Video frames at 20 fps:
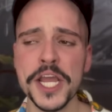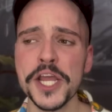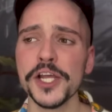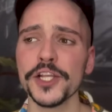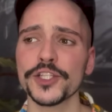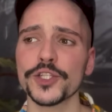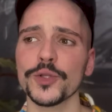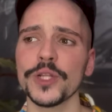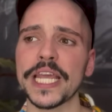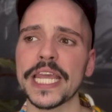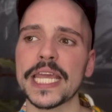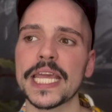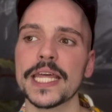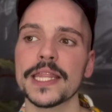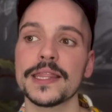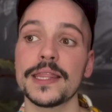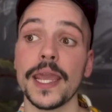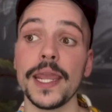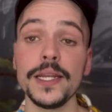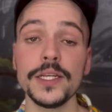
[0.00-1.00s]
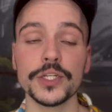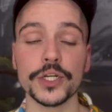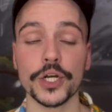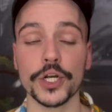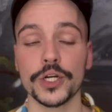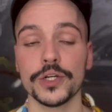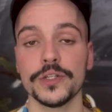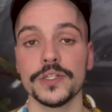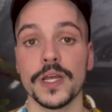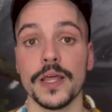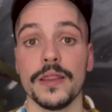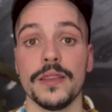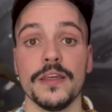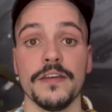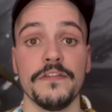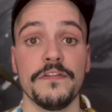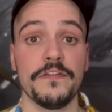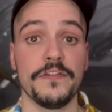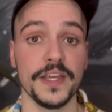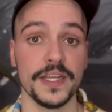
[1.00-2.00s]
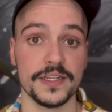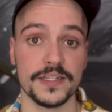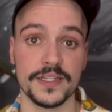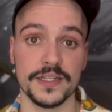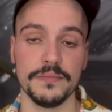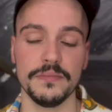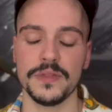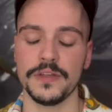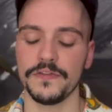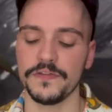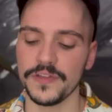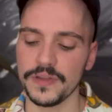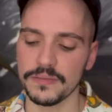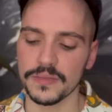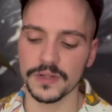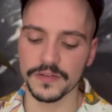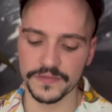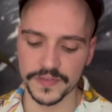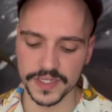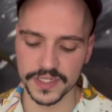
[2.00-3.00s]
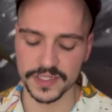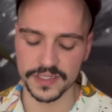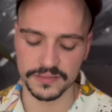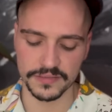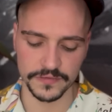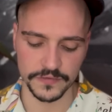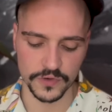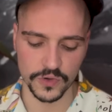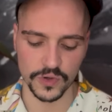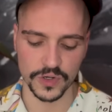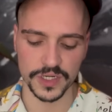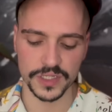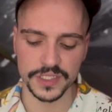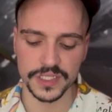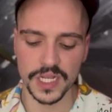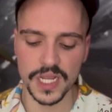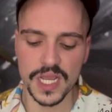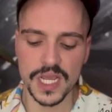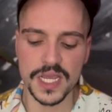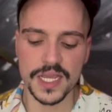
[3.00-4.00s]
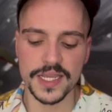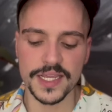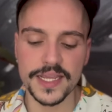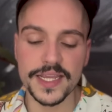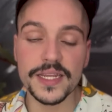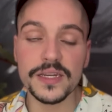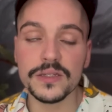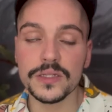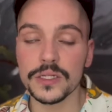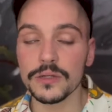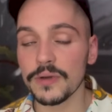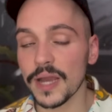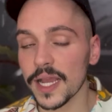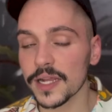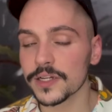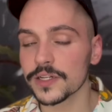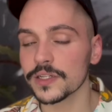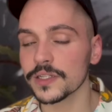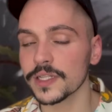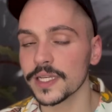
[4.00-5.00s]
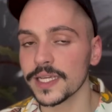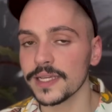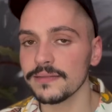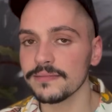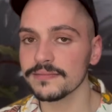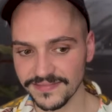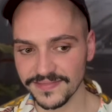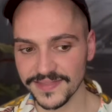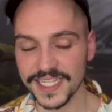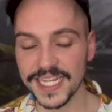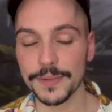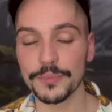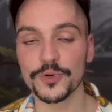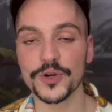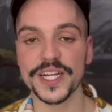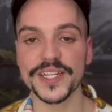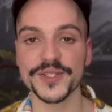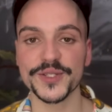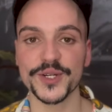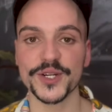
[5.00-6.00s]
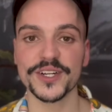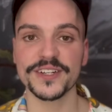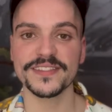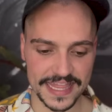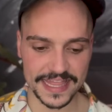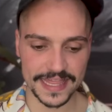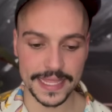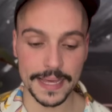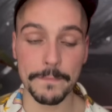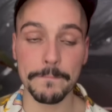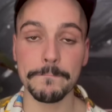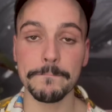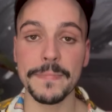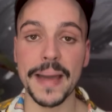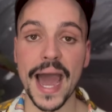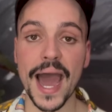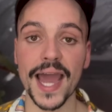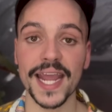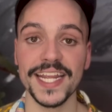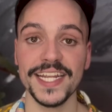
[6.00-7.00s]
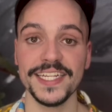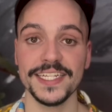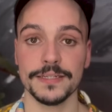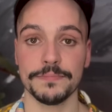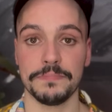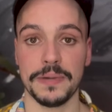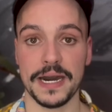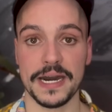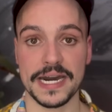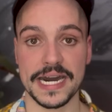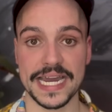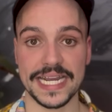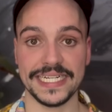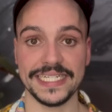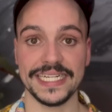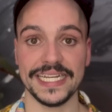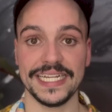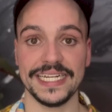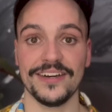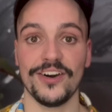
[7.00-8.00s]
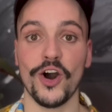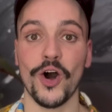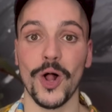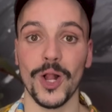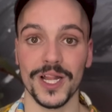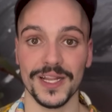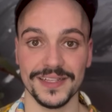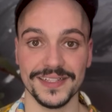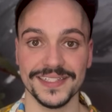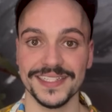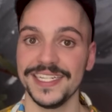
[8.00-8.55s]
So, like, they turned the victim, the female victim, of course, into actually the oppressor, the mind behind it all.